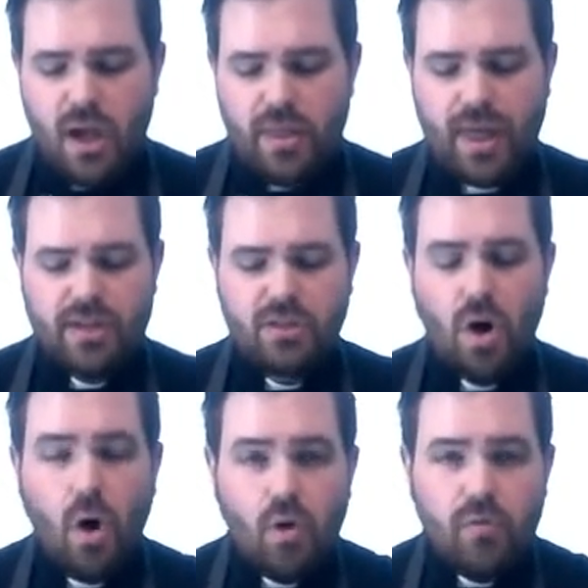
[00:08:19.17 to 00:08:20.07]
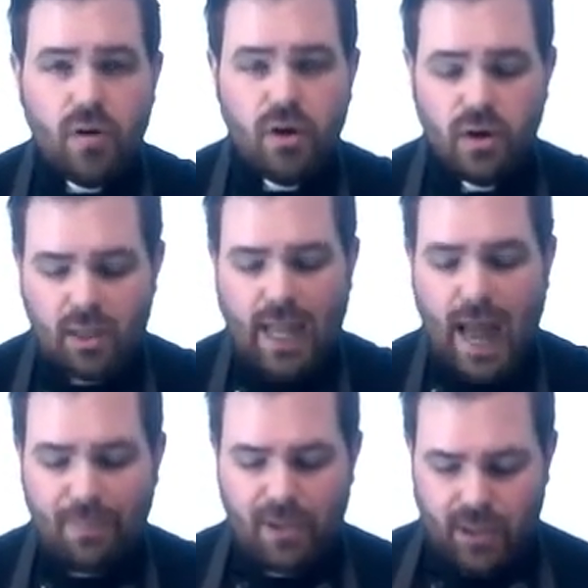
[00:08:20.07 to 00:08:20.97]
that is
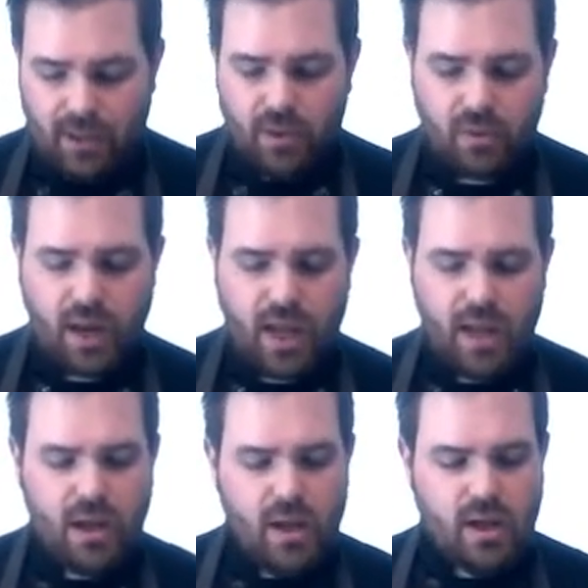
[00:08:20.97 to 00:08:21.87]
overlapping, okay,